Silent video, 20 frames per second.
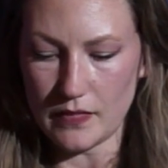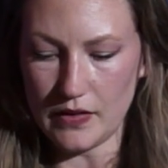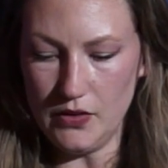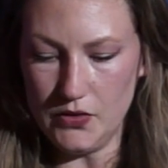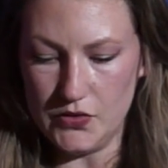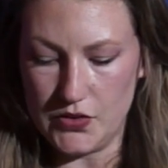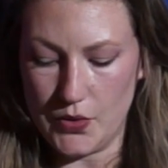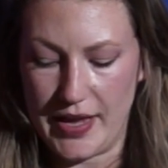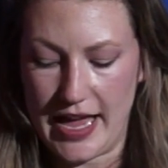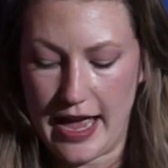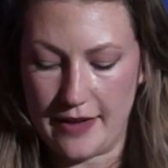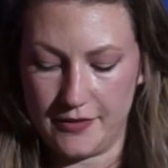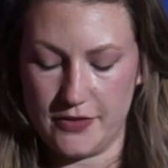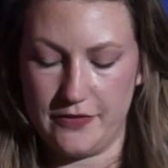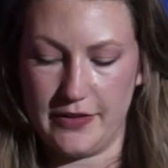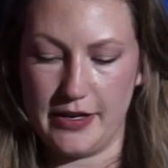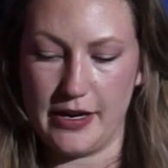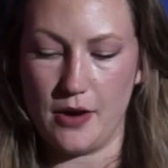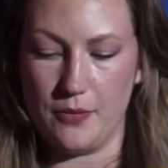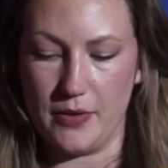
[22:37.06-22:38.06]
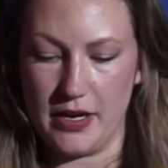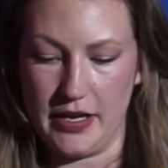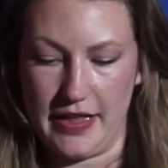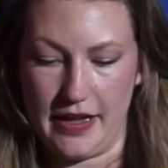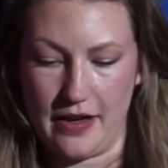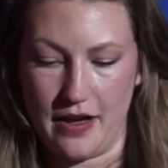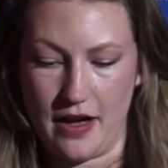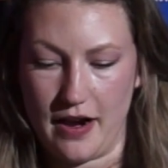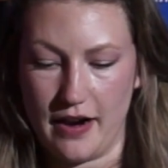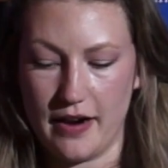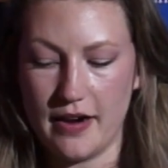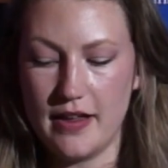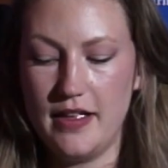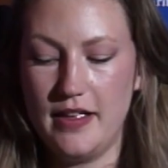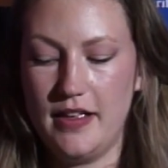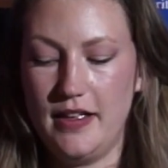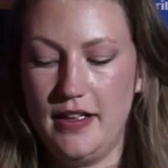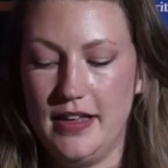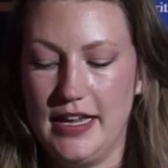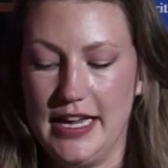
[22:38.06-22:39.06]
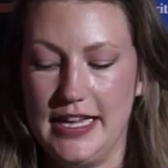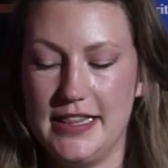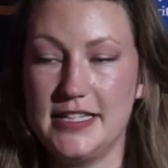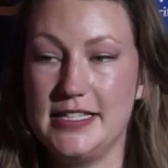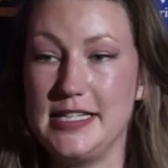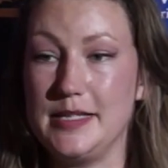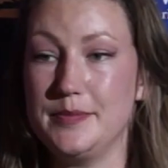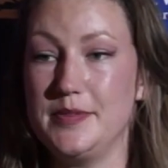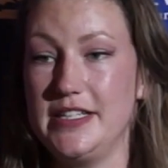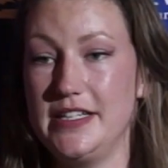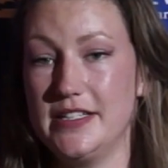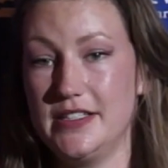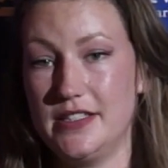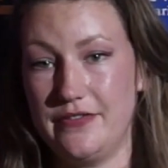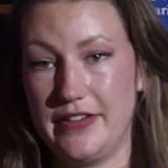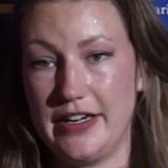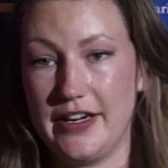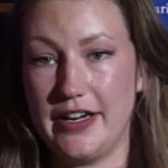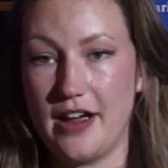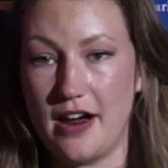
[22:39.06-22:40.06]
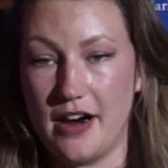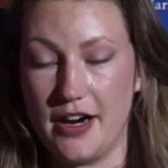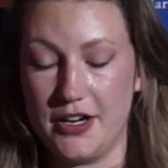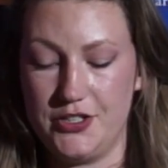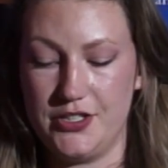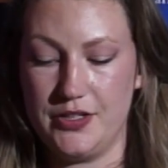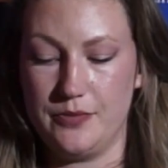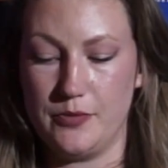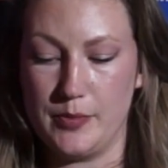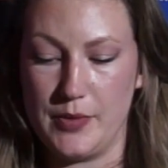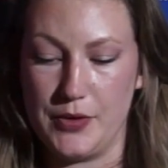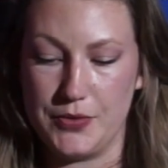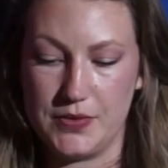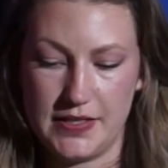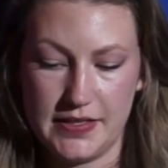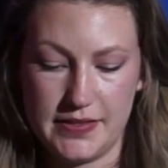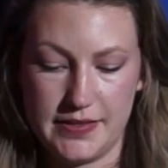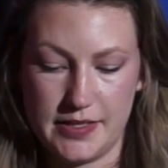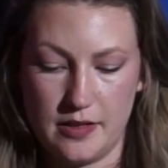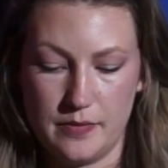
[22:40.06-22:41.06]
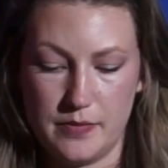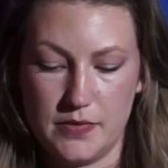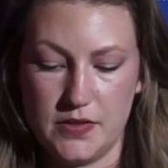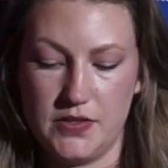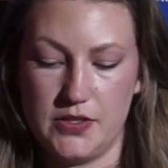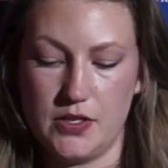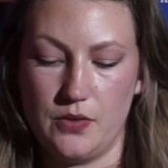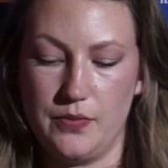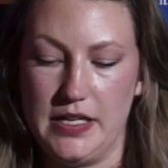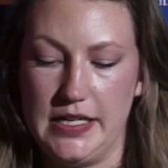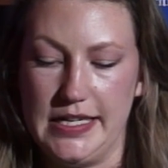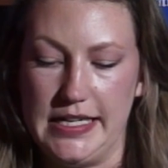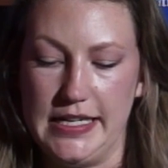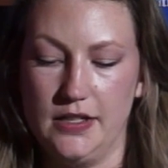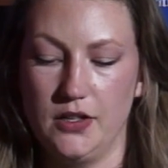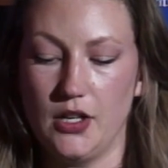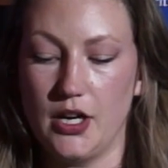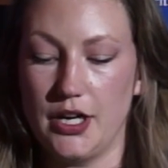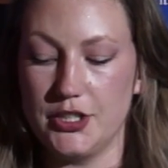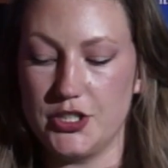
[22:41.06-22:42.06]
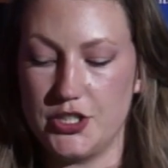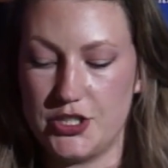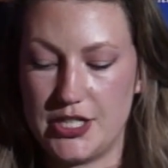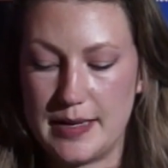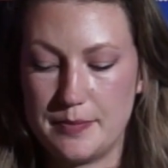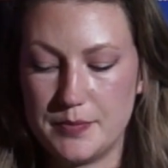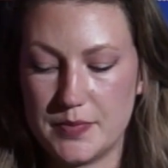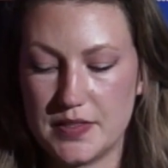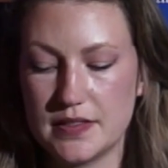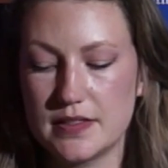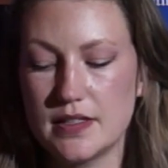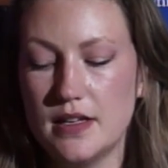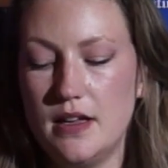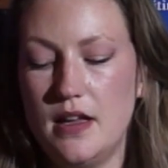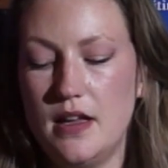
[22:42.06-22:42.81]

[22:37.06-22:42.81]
So we have to figure out where they are. And the deep sea is a very harsh and remote system, and so we need large ships